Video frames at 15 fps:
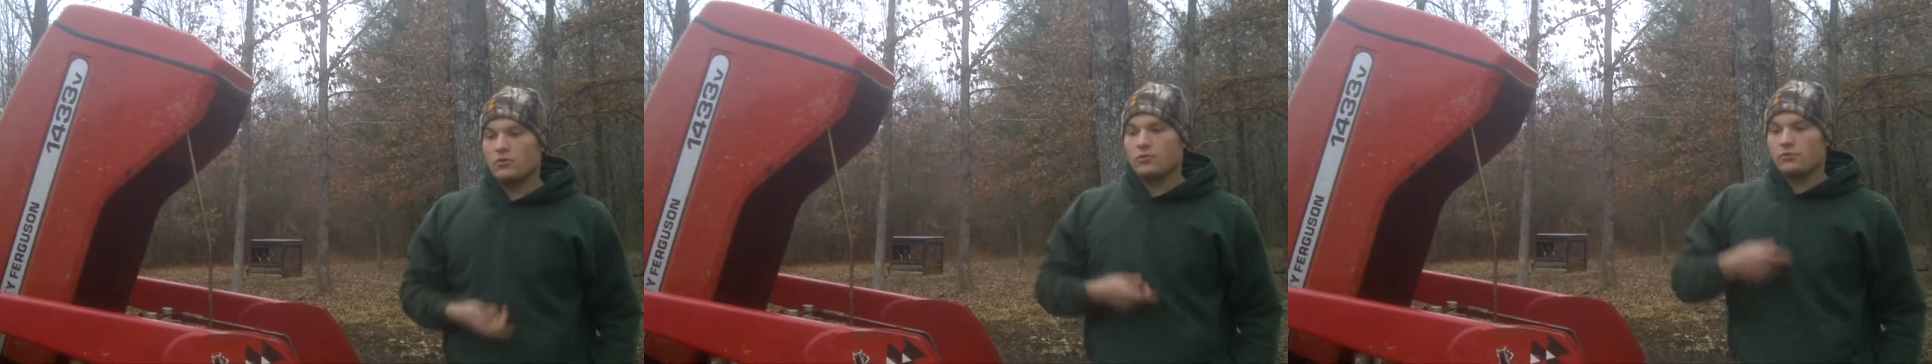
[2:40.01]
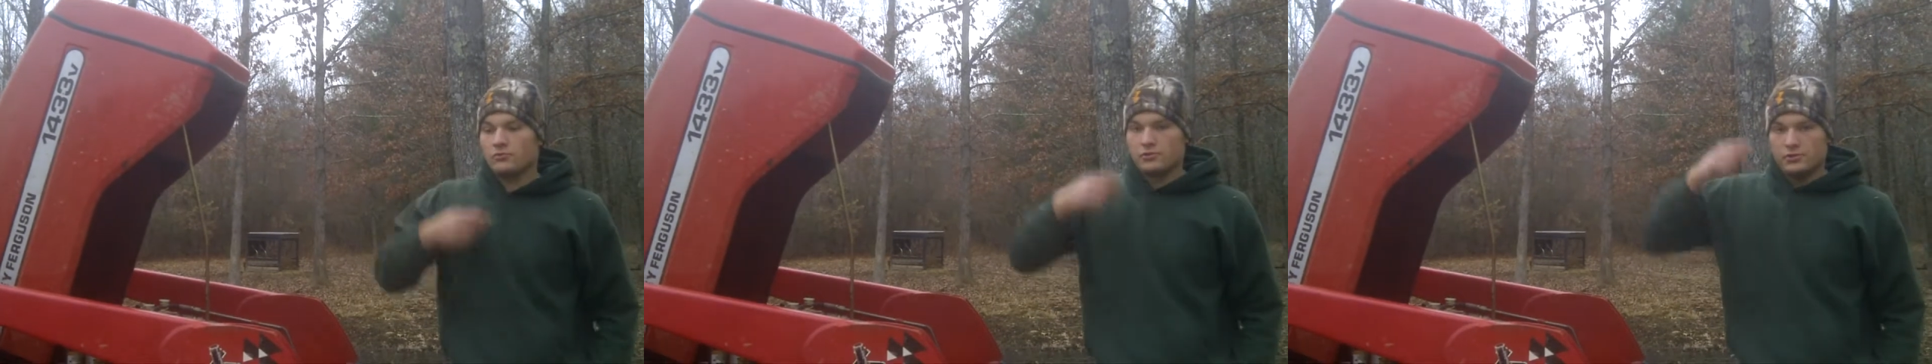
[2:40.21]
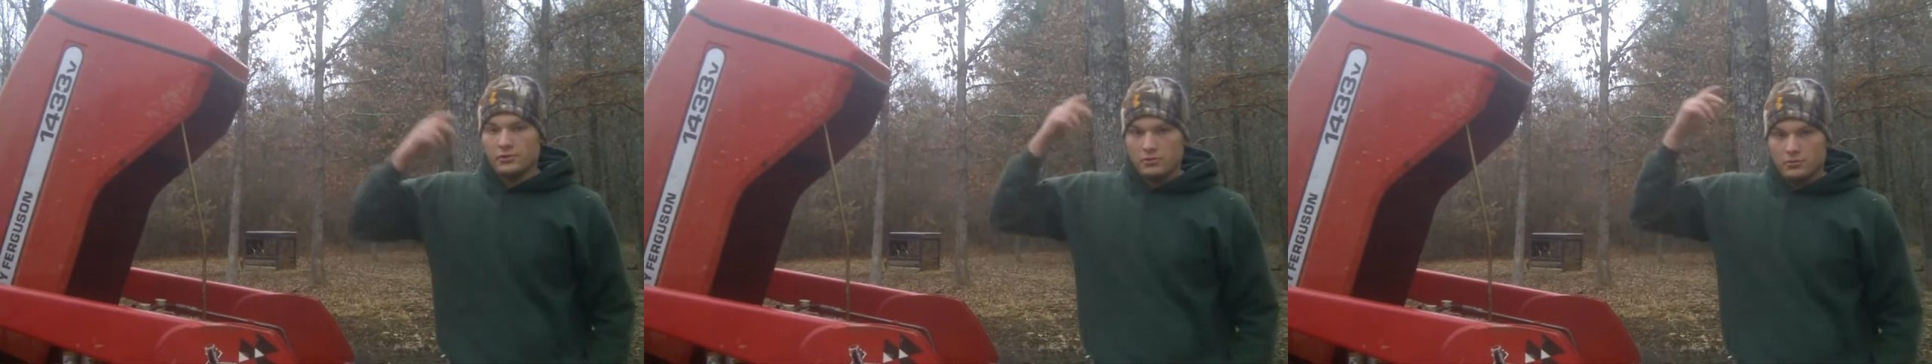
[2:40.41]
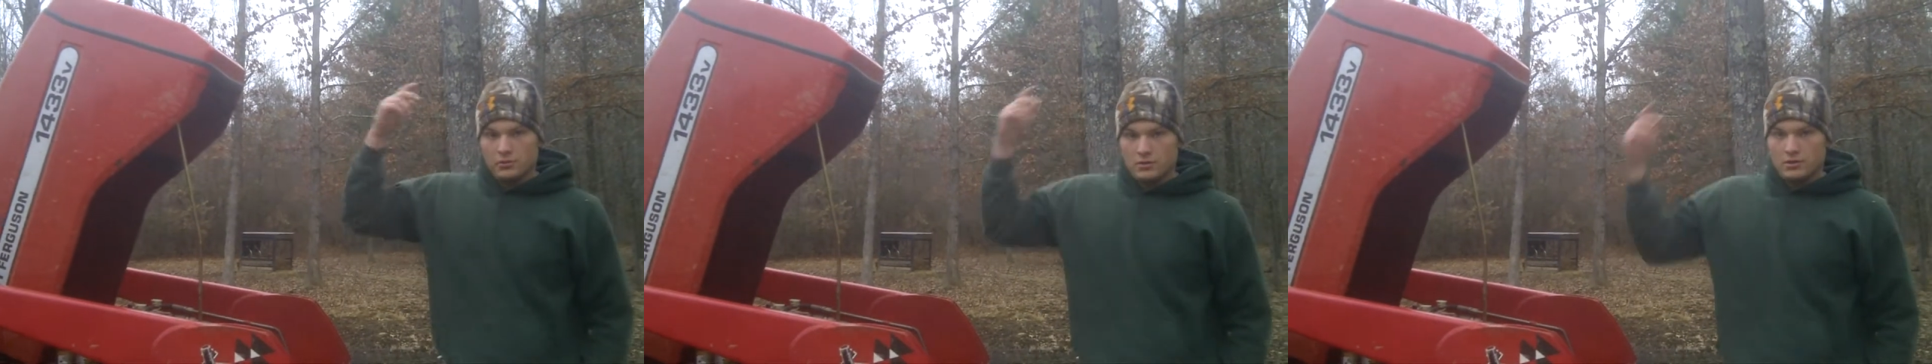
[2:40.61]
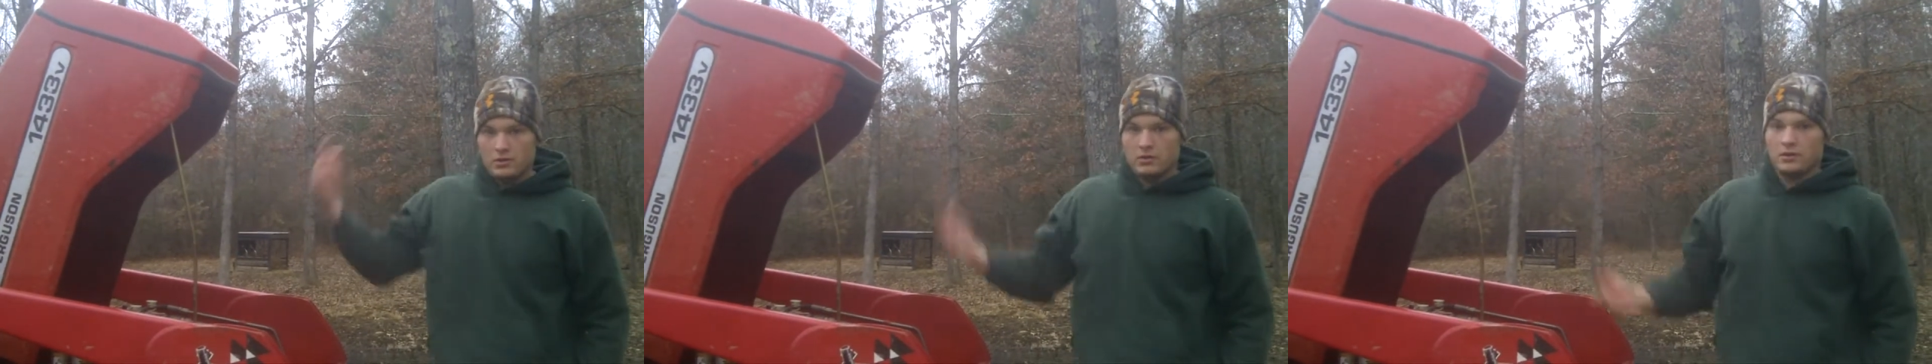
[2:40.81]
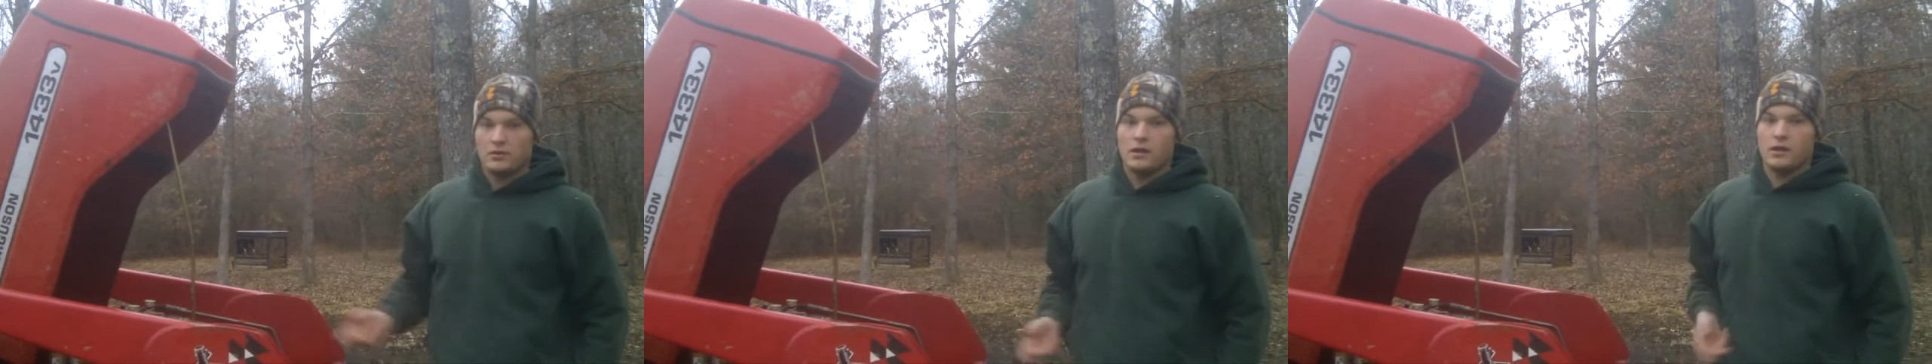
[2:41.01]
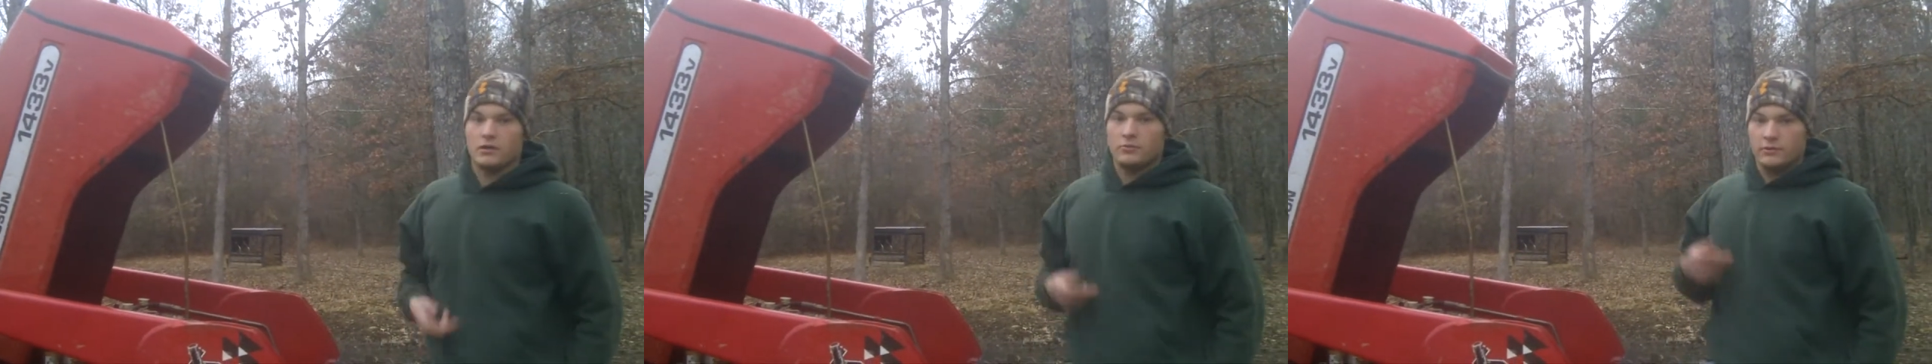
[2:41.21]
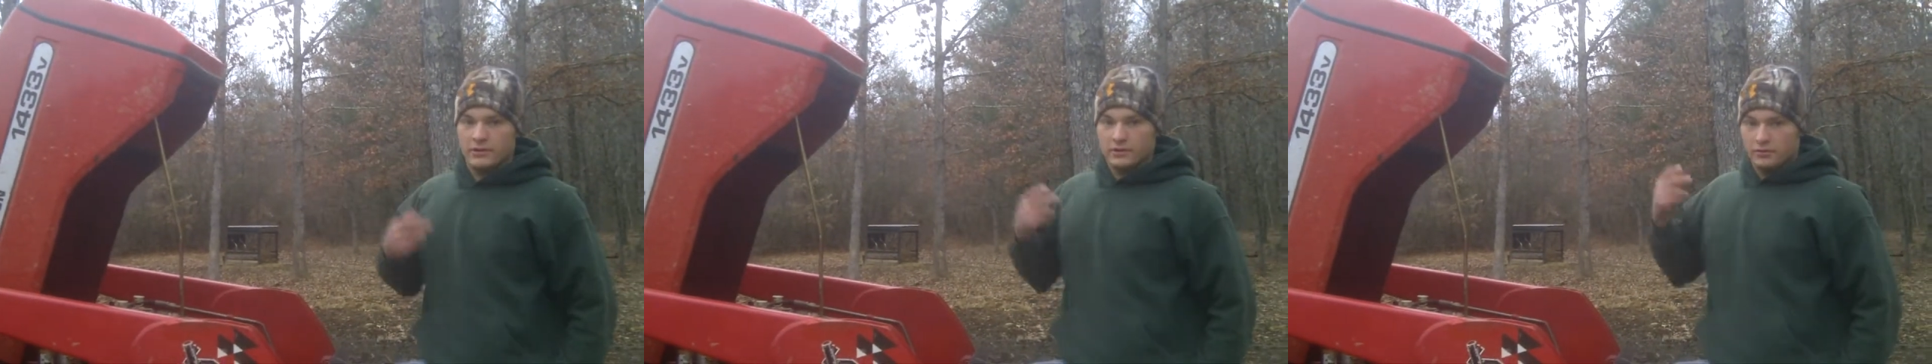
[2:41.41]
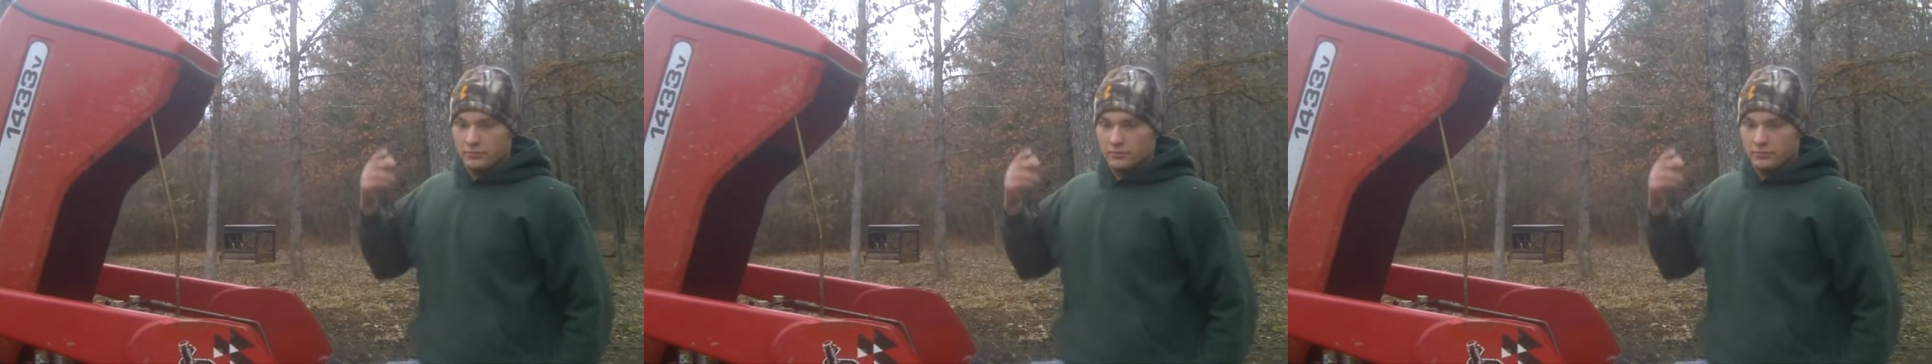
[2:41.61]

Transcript: through a lot quicker,